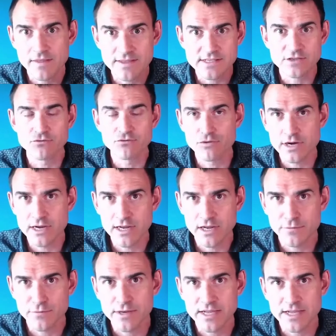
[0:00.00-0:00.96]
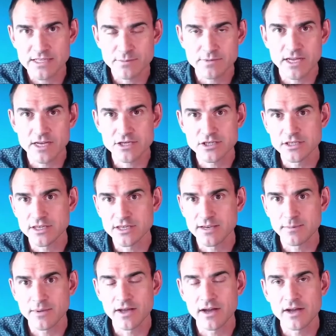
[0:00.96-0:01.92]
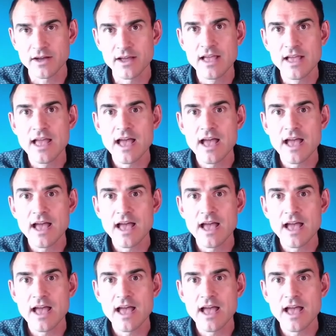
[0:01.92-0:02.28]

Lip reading: And this is really good for data protection, GDPR.